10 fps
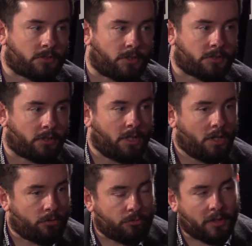So there's a
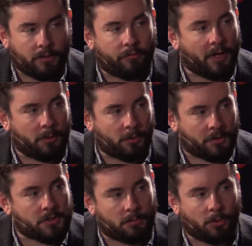really
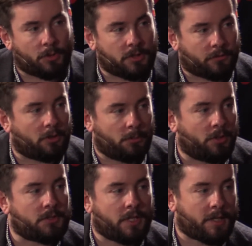vibrant, supportive
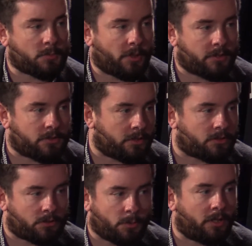community aspect to
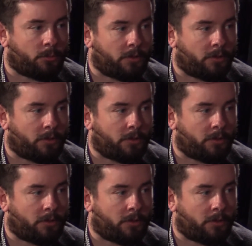this as well,